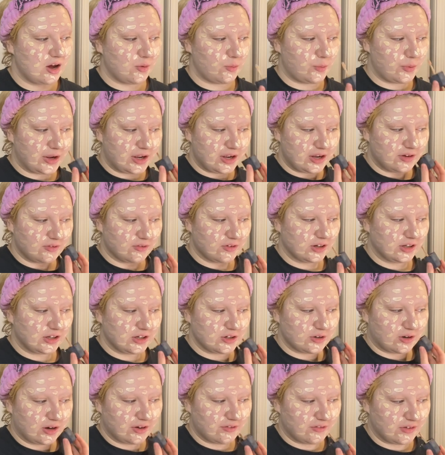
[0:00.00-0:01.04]
we really
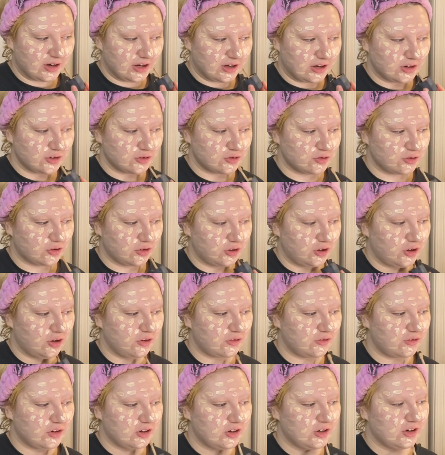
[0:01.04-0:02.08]
don't have any control
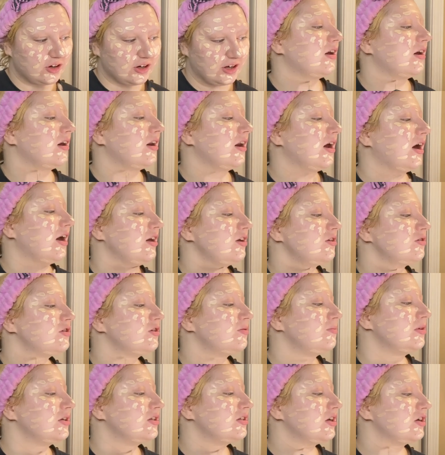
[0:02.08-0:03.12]
over. And I used to
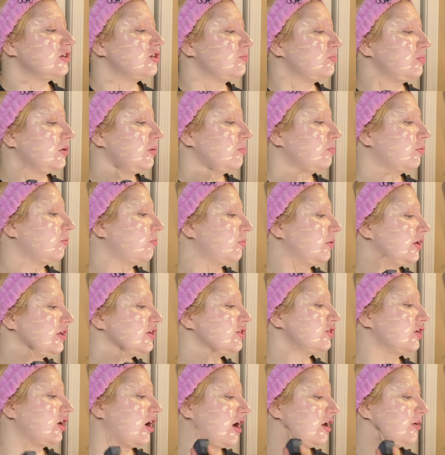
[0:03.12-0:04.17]
be such a people
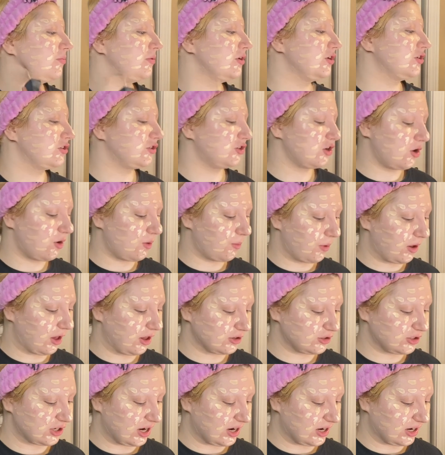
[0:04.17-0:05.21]
pleaser, I'd be so
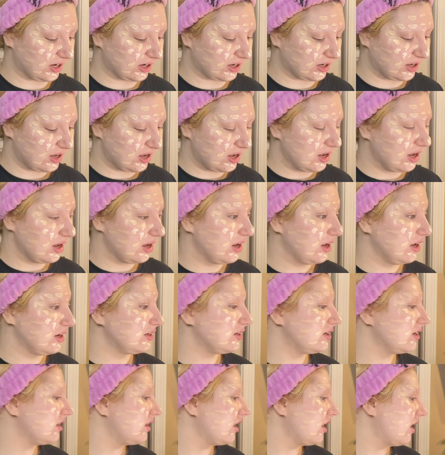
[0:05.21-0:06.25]
apologetic
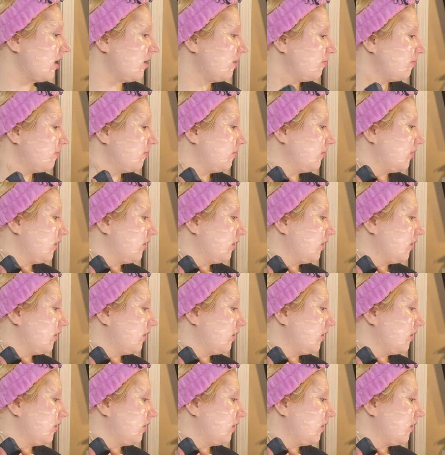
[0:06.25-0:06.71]
to them.